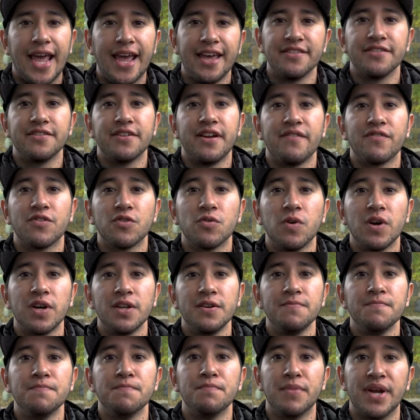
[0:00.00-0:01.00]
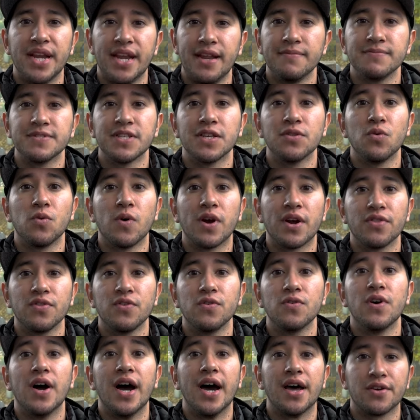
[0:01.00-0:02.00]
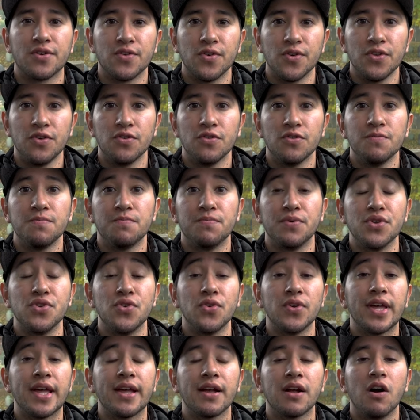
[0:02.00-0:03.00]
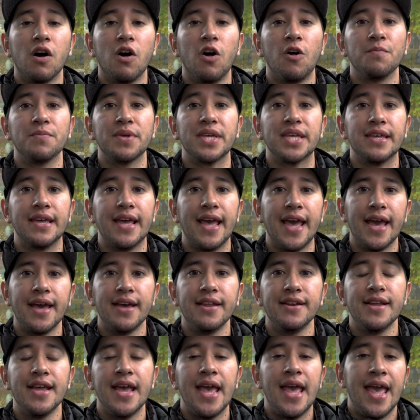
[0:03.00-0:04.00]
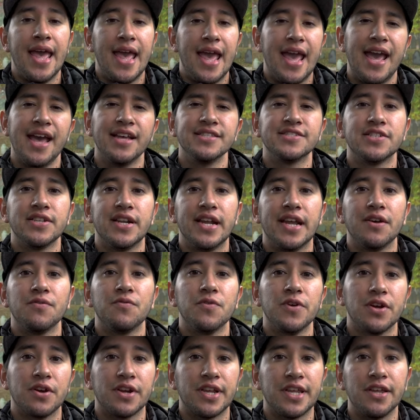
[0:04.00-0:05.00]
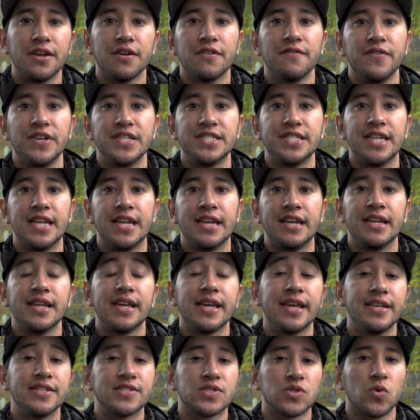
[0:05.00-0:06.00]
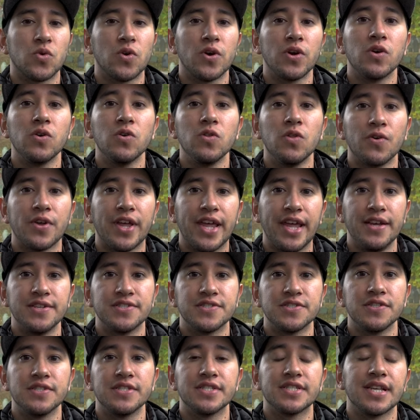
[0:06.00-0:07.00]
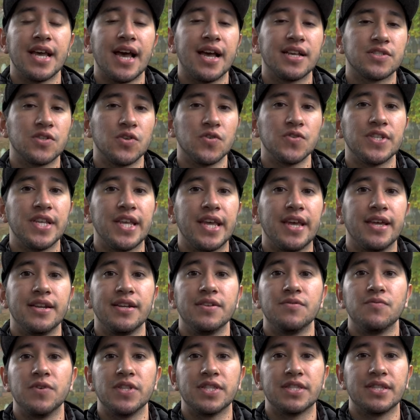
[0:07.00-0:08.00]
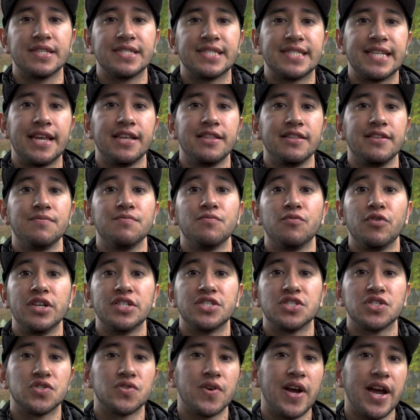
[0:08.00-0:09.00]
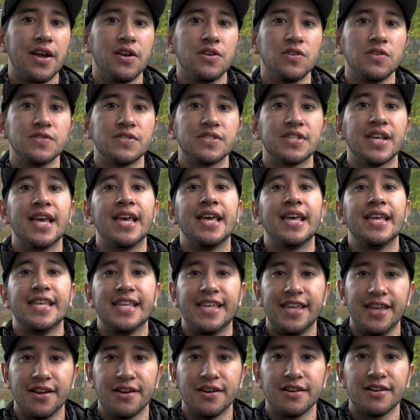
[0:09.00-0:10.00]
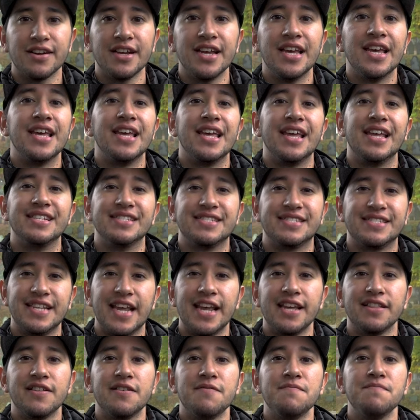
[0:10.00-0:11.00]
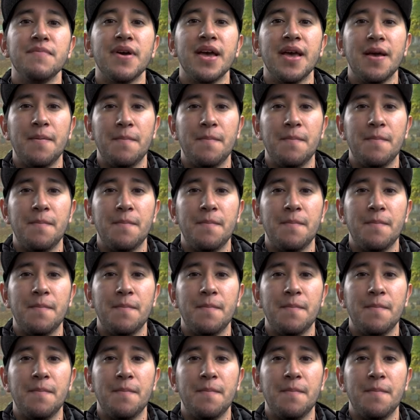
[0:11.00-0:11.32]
Hey there everyone, my name is Eduardo Arroyo, but you can call me Ed, and today we are here visiting historical locations associated with the Salem Witch Trials here in Salem,